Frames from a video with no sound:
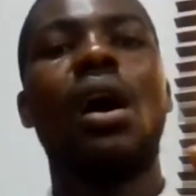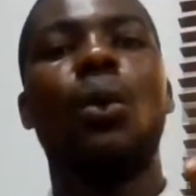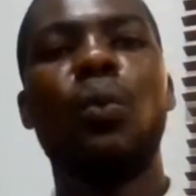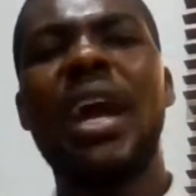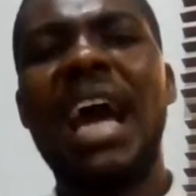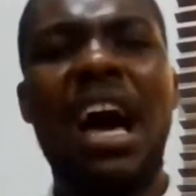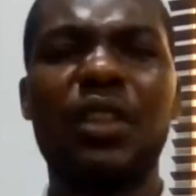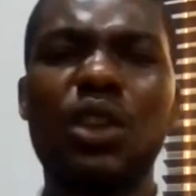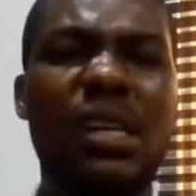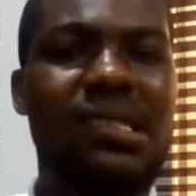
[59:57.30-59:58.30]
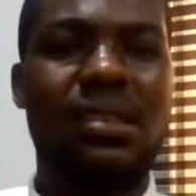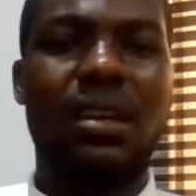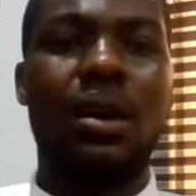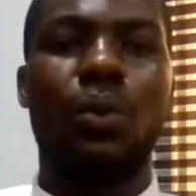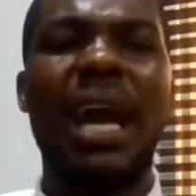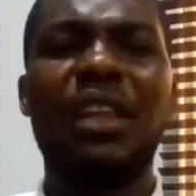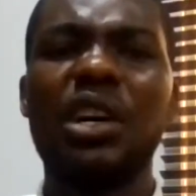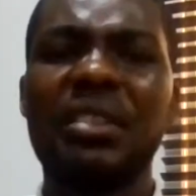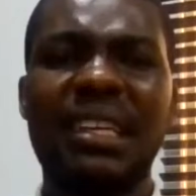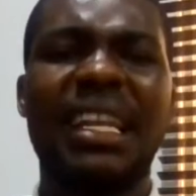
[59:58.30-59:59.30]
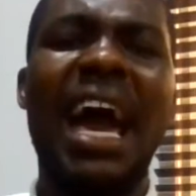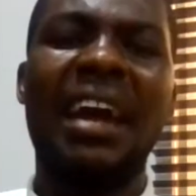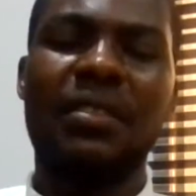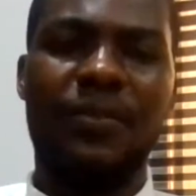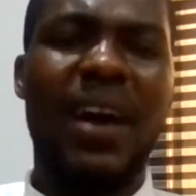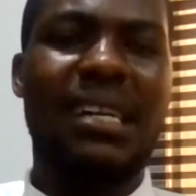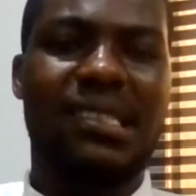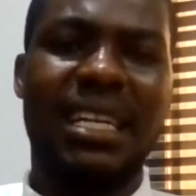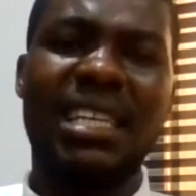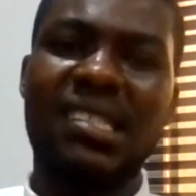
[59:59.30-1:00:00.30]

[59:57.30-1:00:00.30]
We are not denying the fact